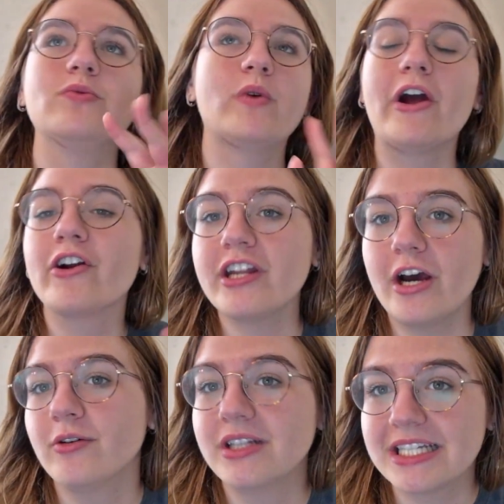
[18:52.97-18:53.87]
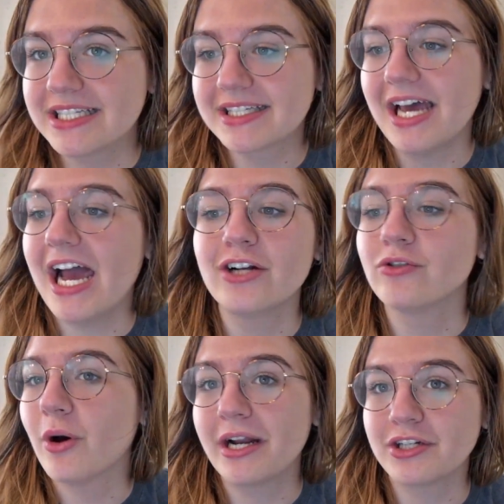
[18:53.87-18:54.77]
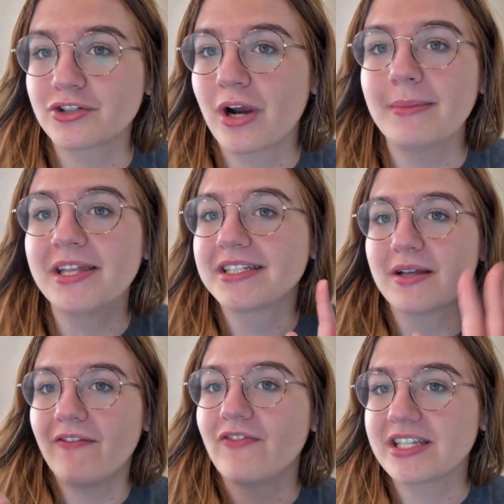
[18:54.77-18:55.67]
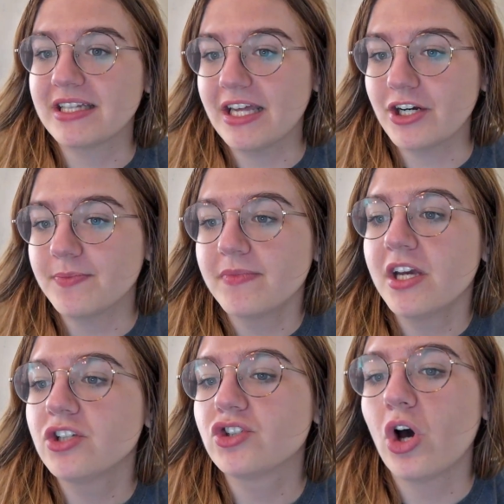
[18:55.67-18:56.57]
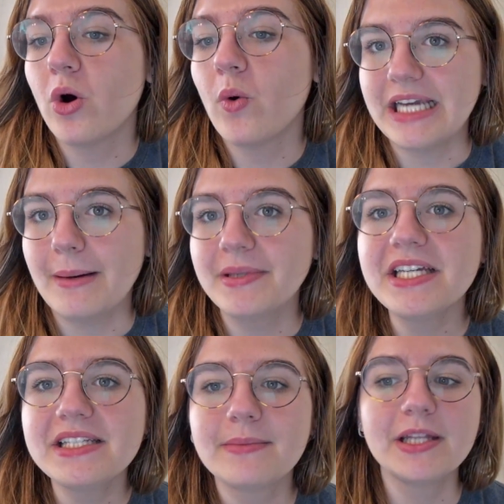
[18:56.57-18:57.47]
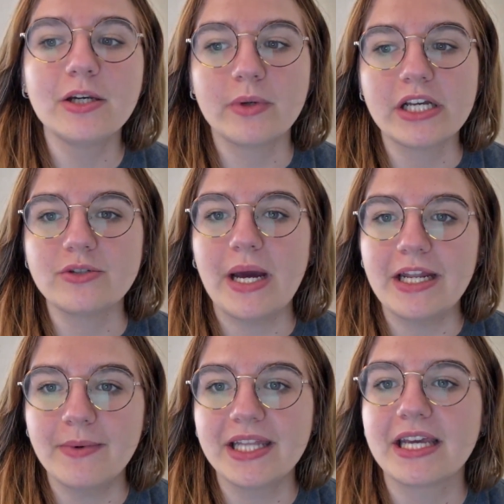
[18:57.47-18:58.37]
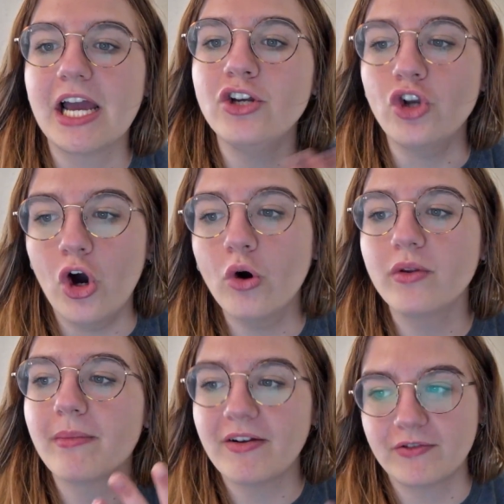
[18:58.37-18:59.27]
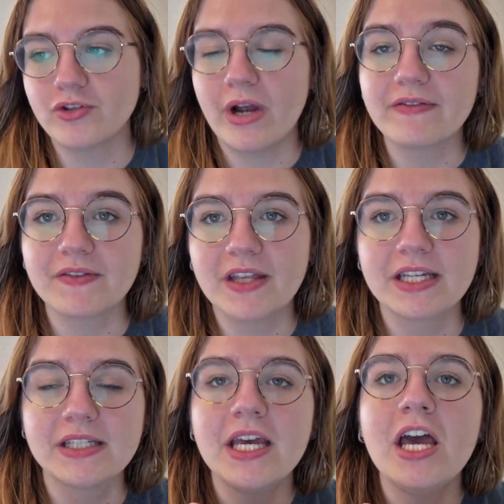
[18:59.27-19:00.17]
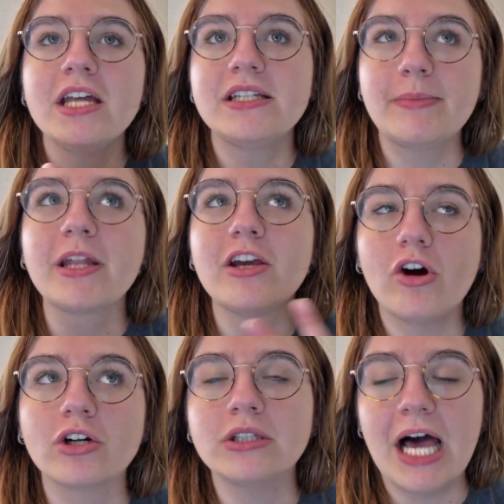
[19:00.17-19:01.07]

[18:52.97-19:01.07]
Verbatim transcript: we already know this. I don't know how to describe this. Fix it later. So yeah, but that's typically what I do anyway. Like I know that my first drafts of things typically are